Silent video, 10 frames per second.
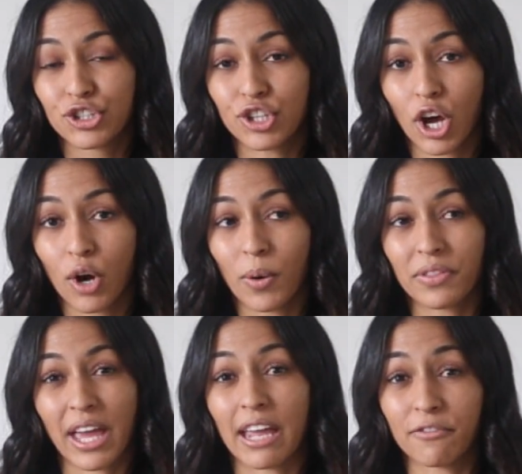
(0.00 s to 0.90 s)
So
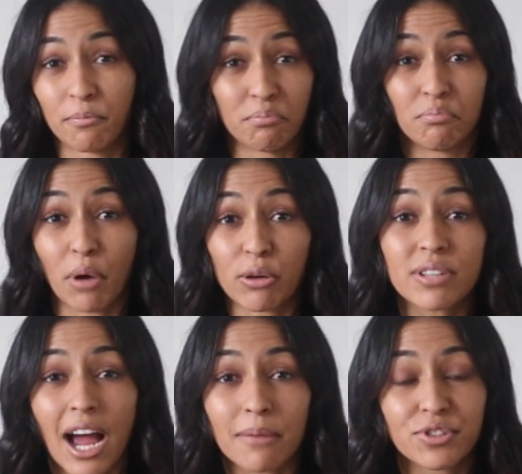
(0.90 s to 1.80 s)
they've both
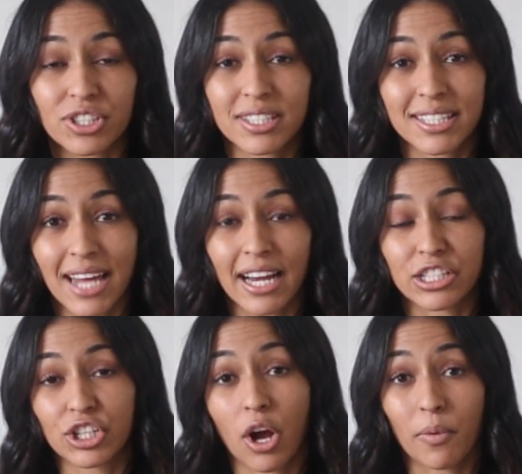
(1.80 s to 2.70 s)
times just decided
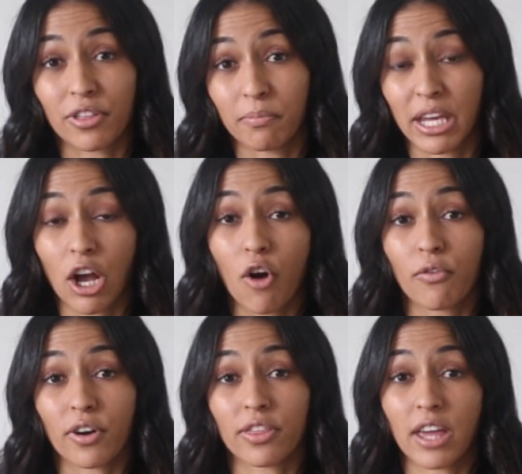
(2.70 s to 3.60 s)
to go with me
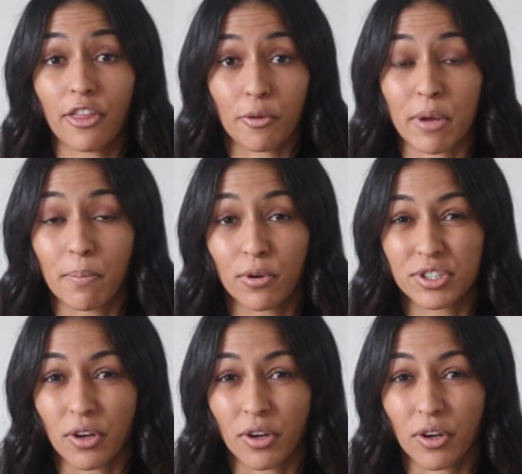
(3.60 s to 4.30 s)
over the other people.